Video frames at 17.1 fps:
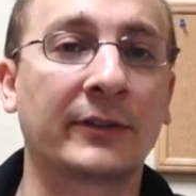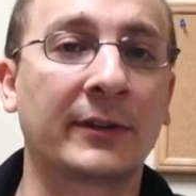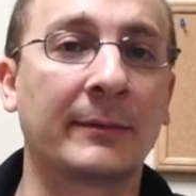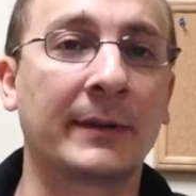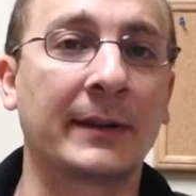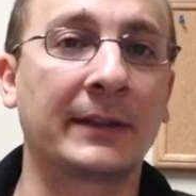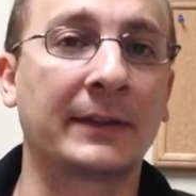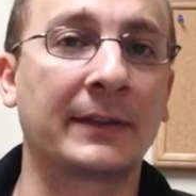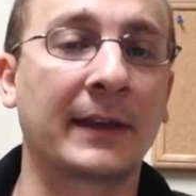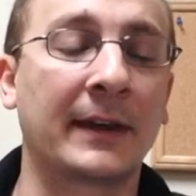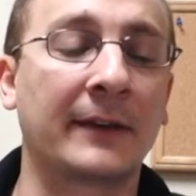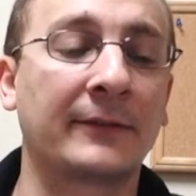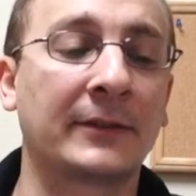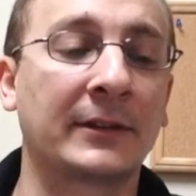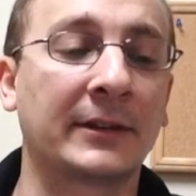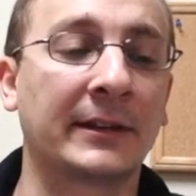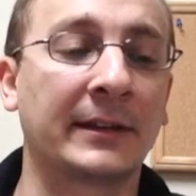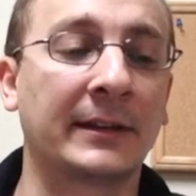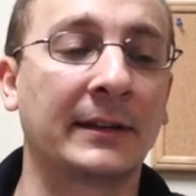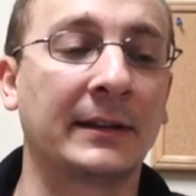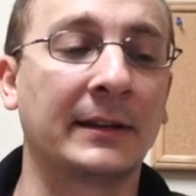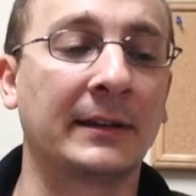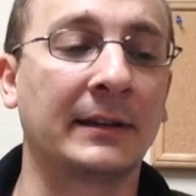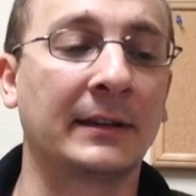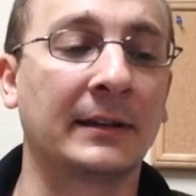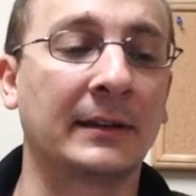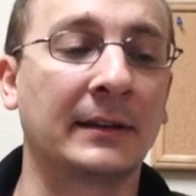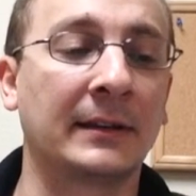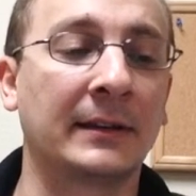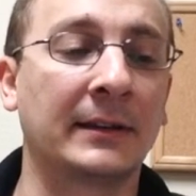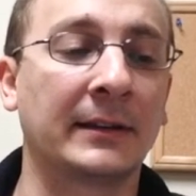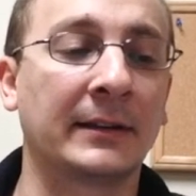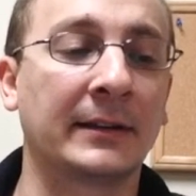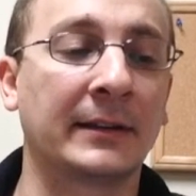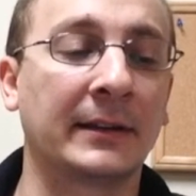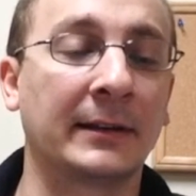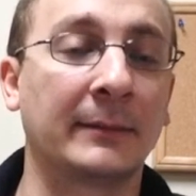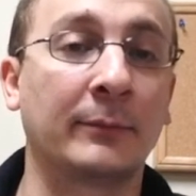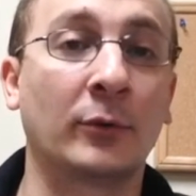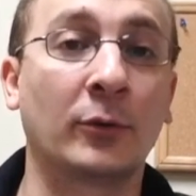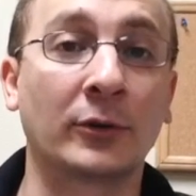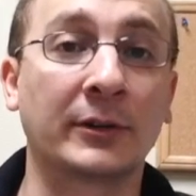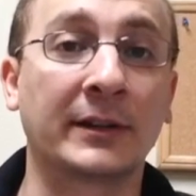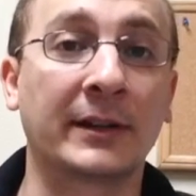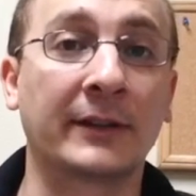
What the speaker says: committing theft is an important